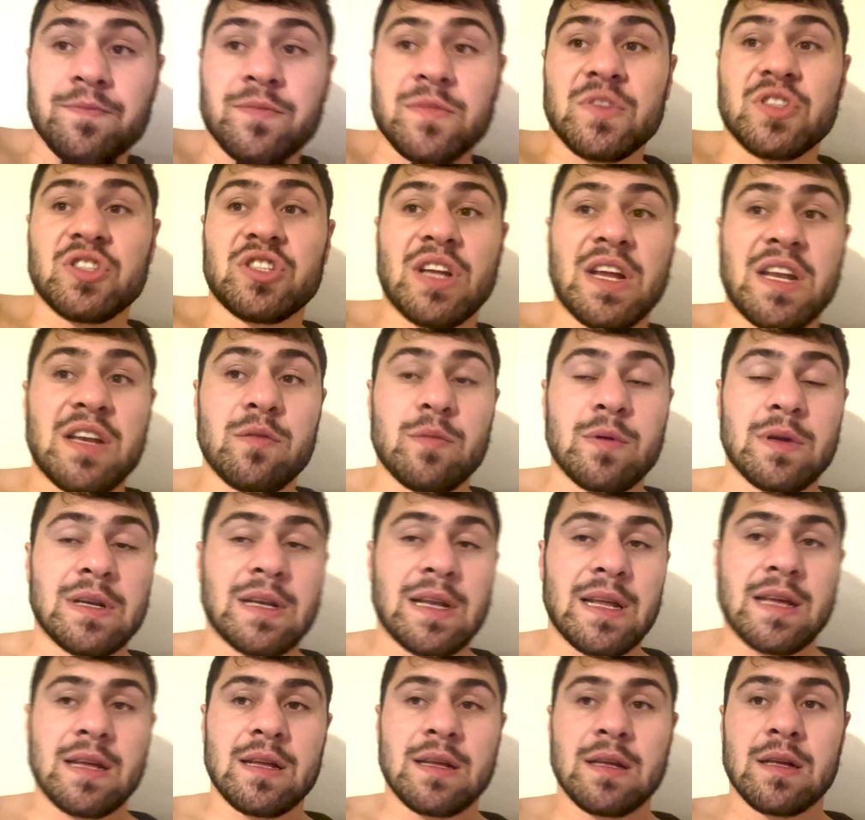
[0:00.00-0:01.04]

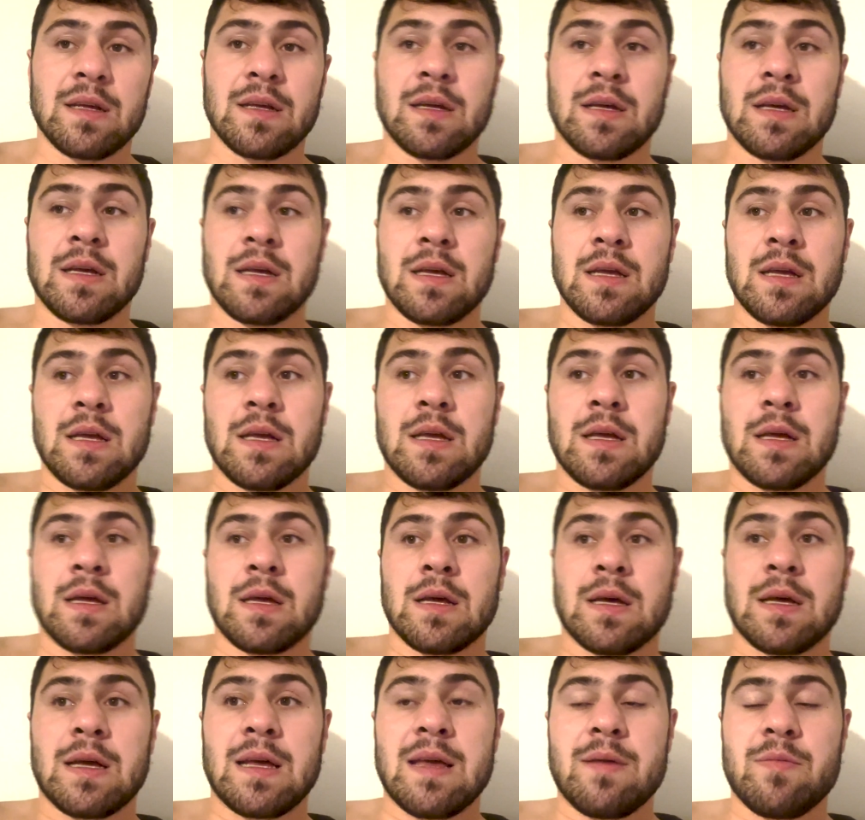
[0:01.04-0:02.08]
Genuinely,
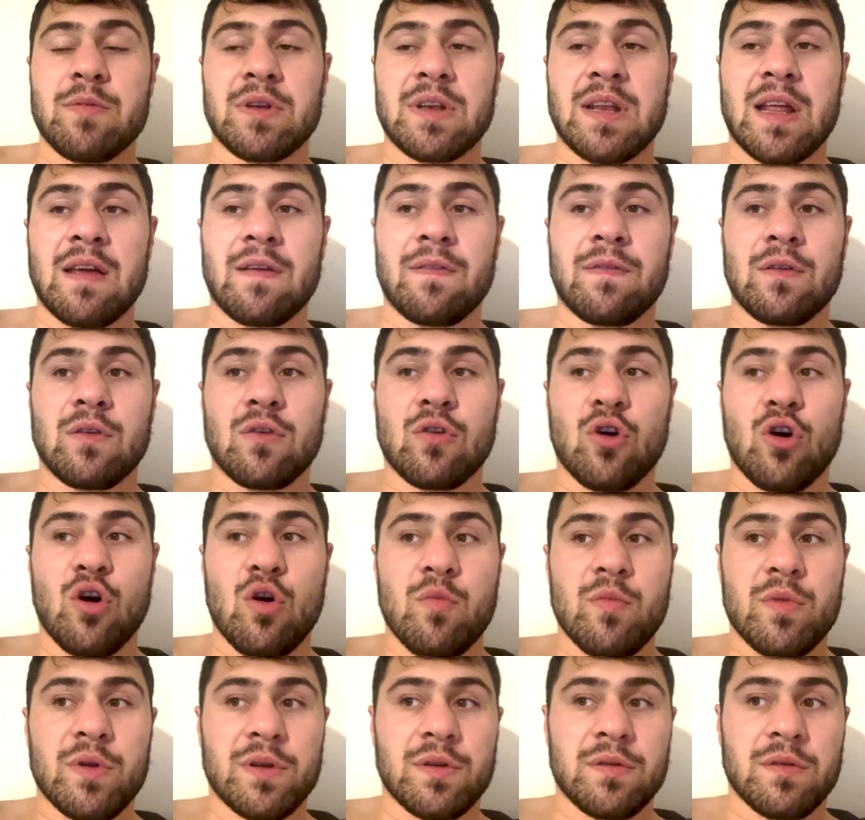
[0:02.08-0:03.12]
him and Nathan
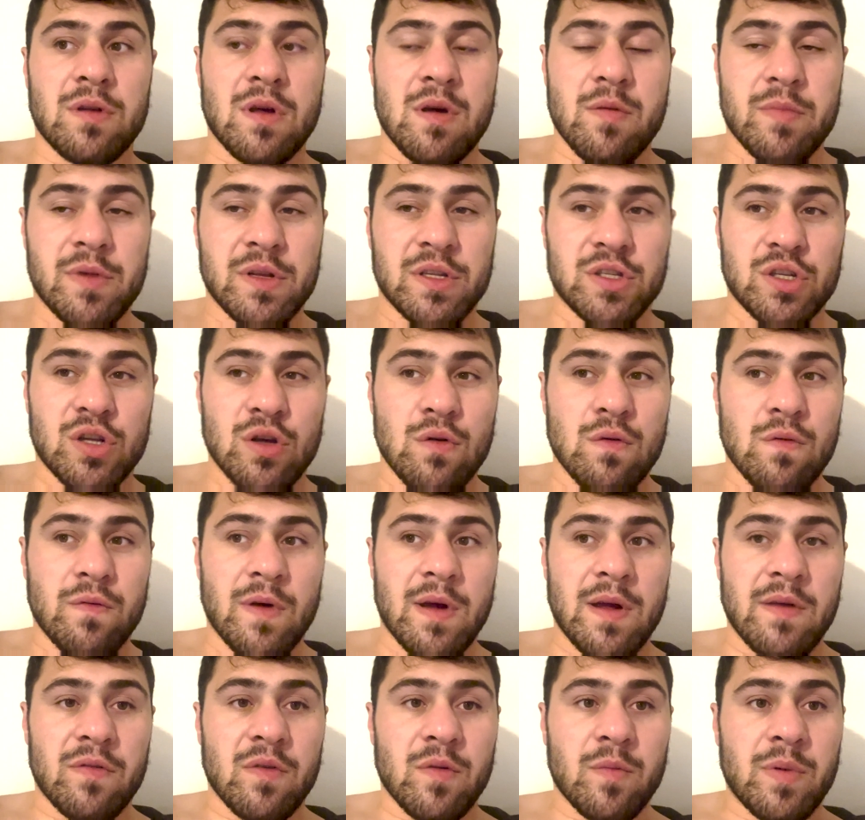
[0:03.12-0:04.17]
Gorman are my two
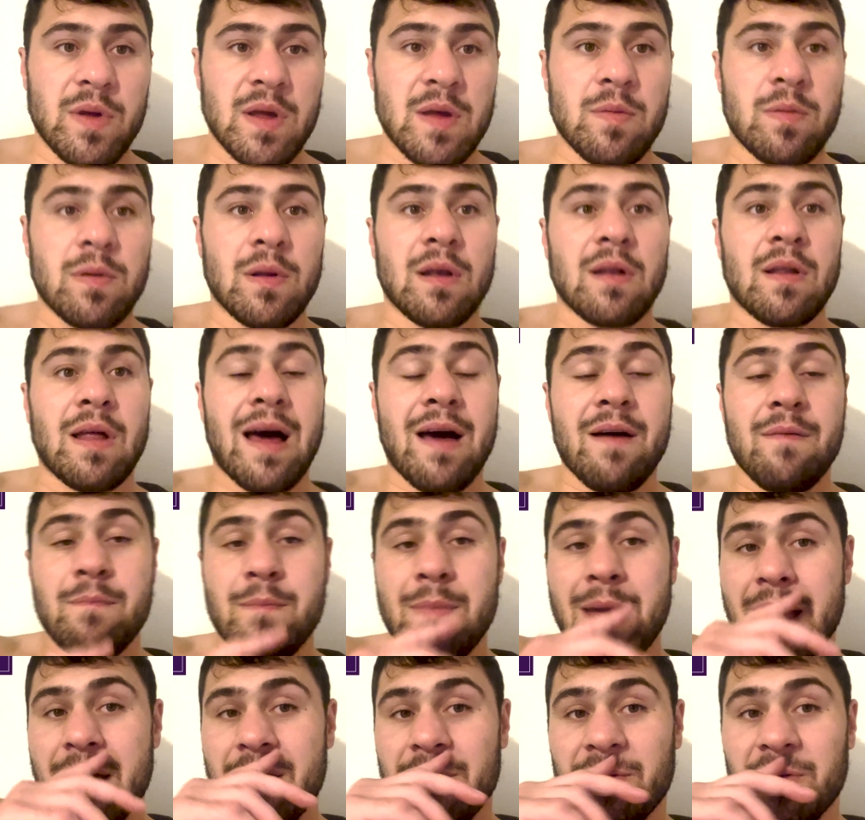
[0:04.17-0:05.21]
favourite people I've
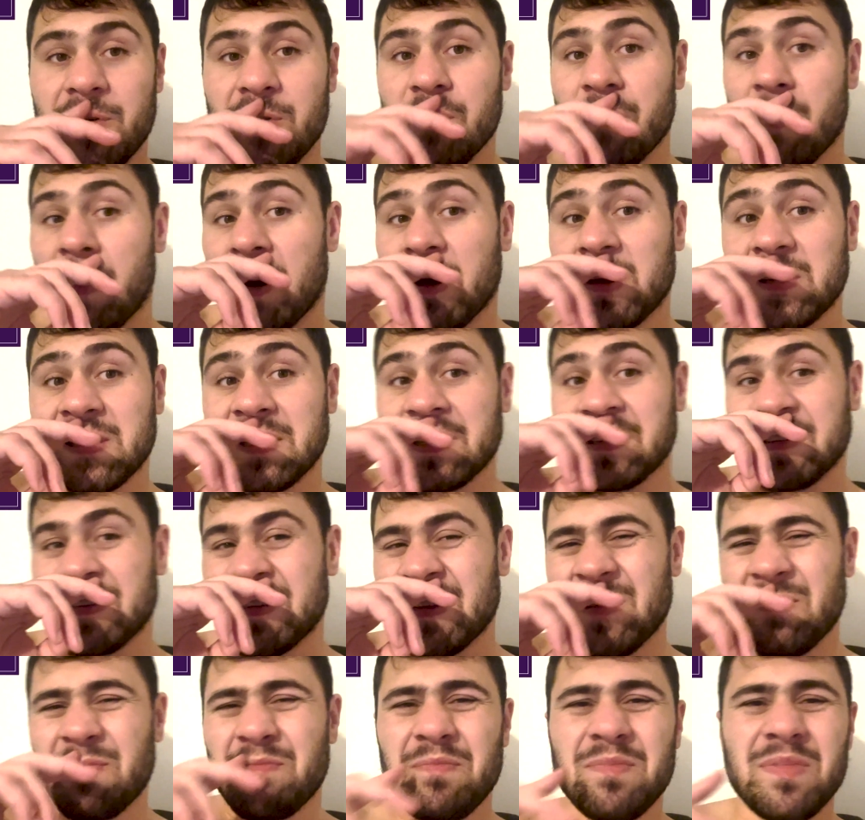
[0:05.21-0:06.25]
met through boxing.
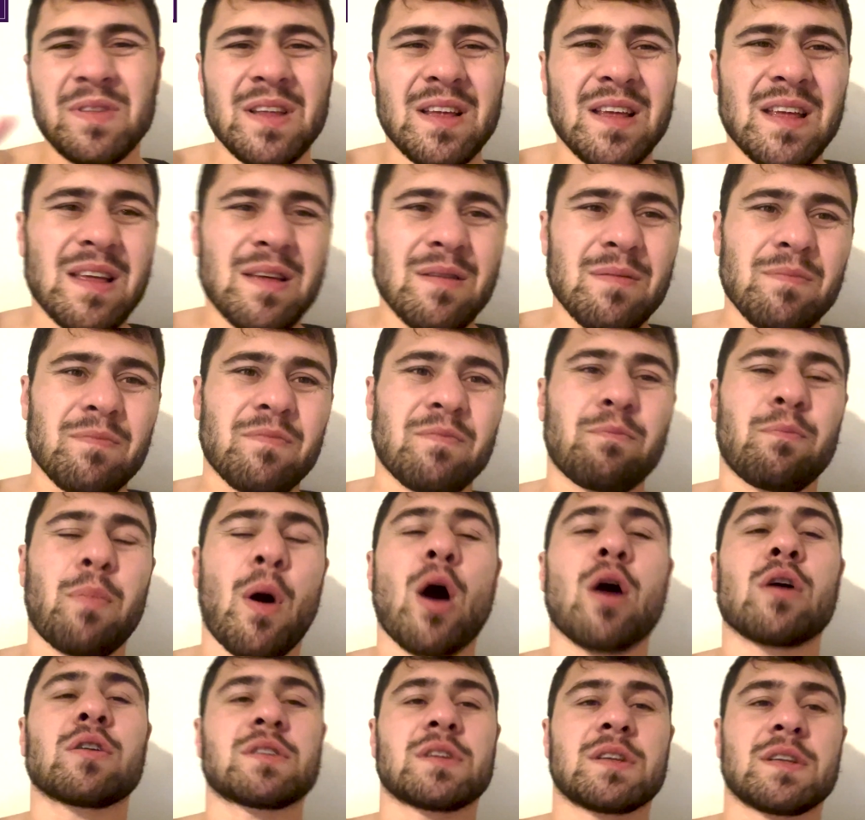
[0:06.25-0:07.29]

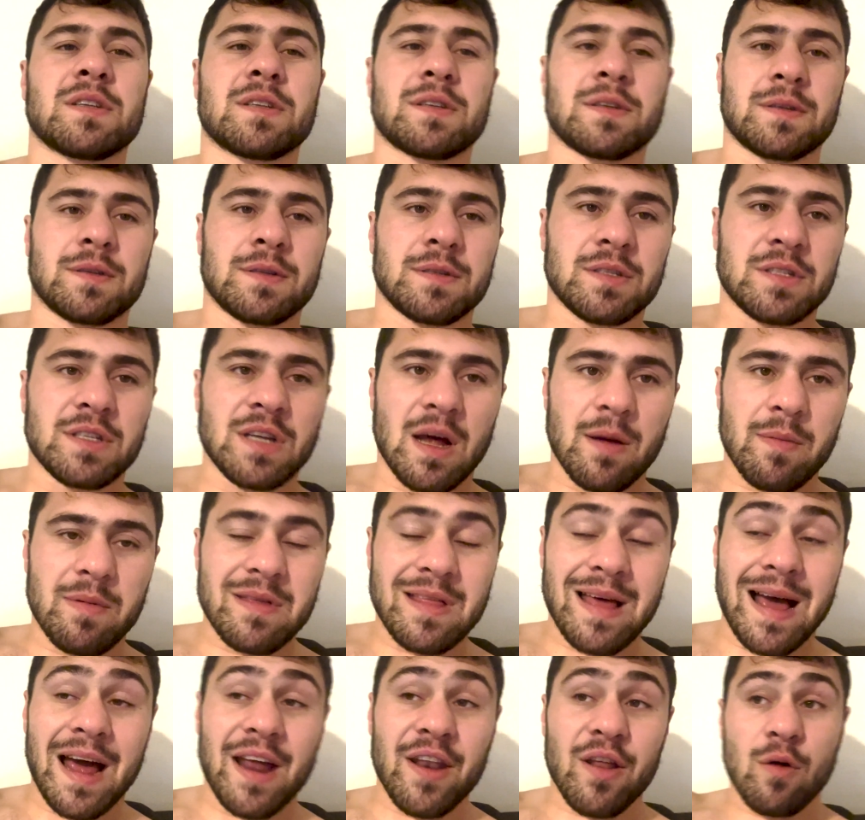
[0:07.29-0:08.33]
Boxers, do you know what I mean,
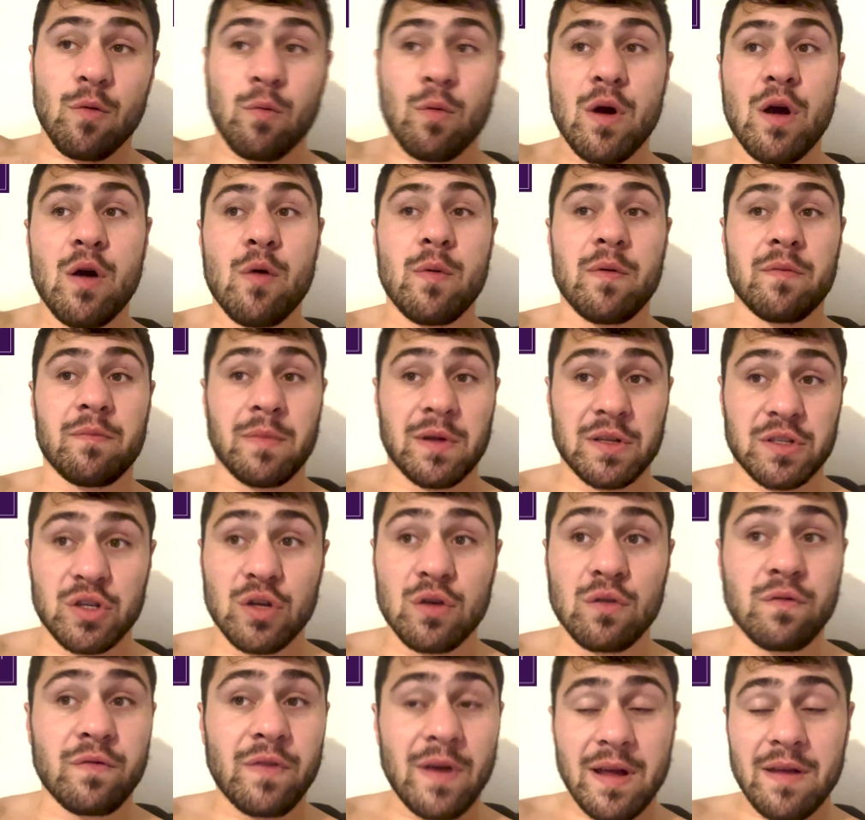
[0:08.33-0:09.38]
that I don't work with. My two
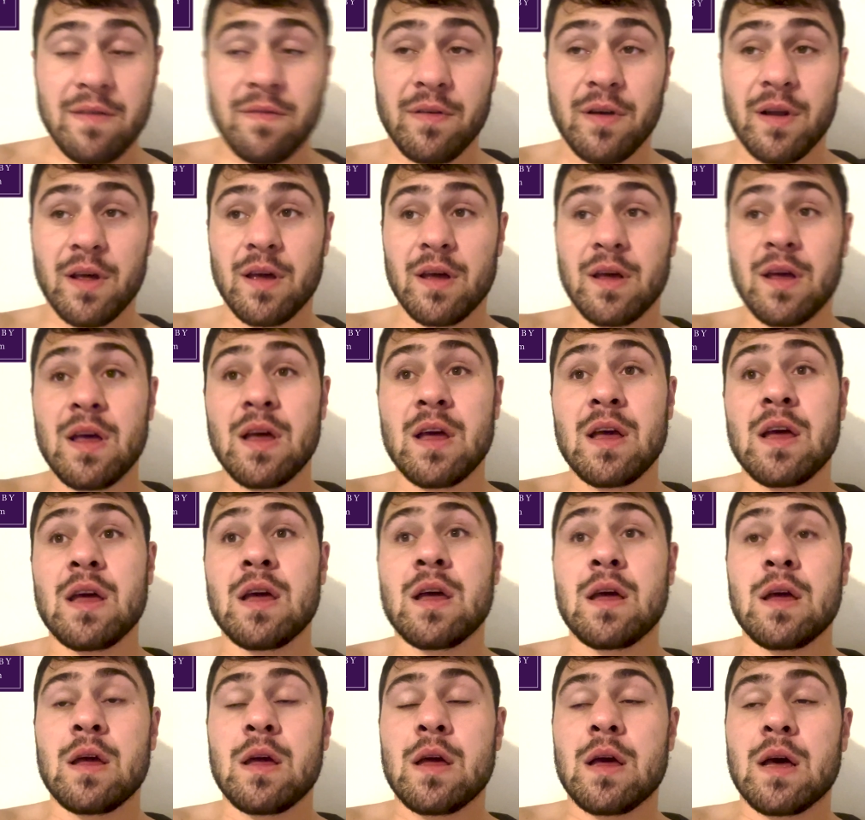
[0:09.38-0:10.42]
favourite
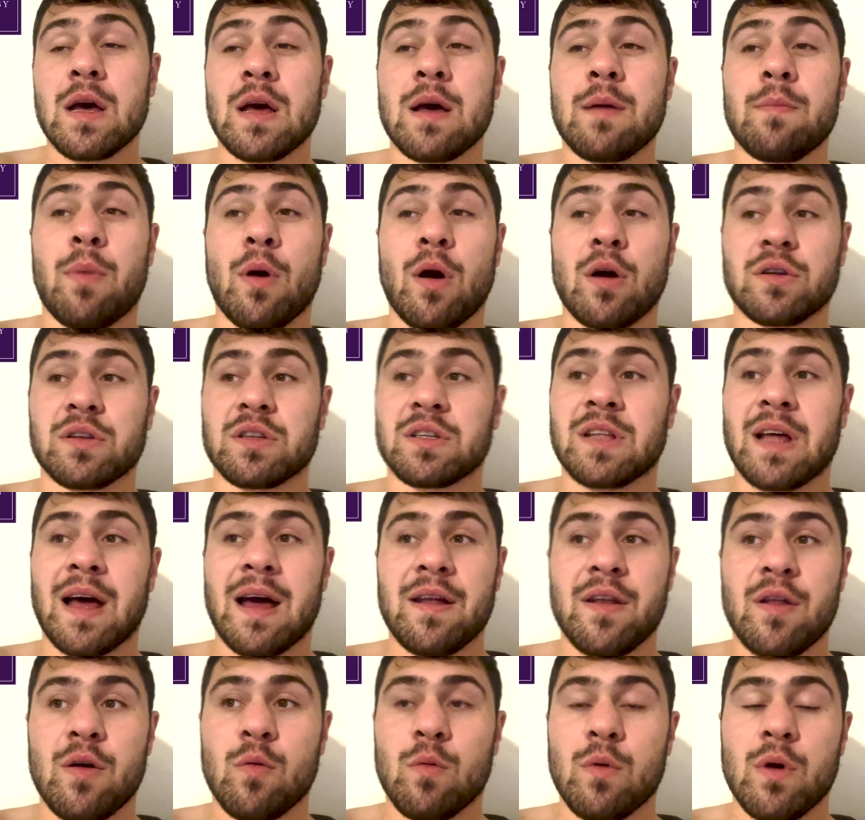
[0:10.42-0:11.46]
boxers that I
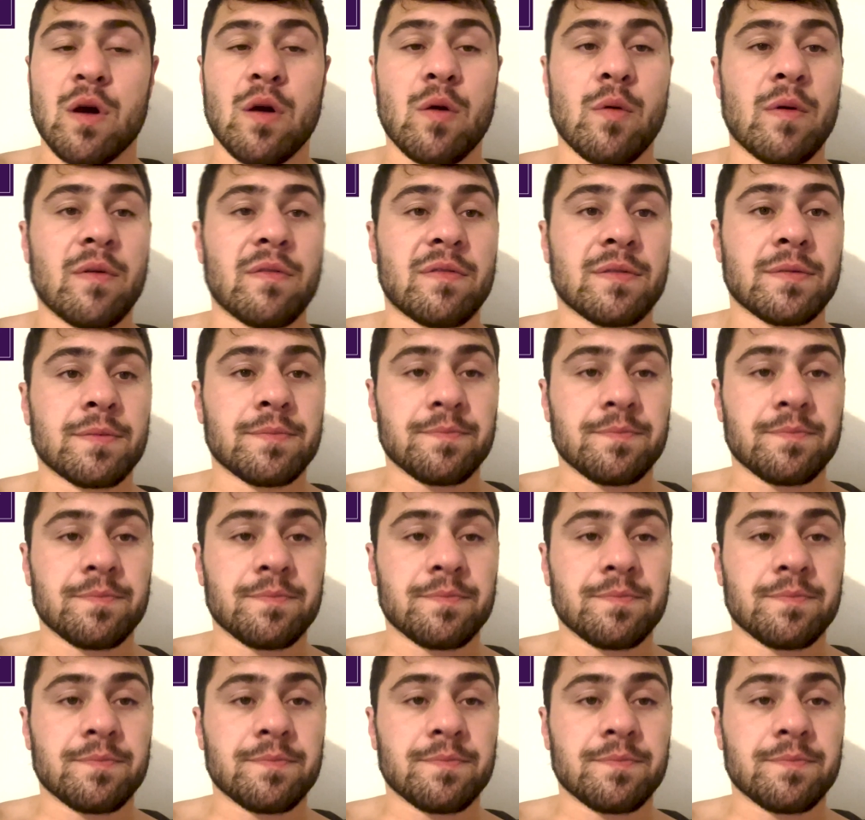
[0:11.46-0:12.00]
don't work with.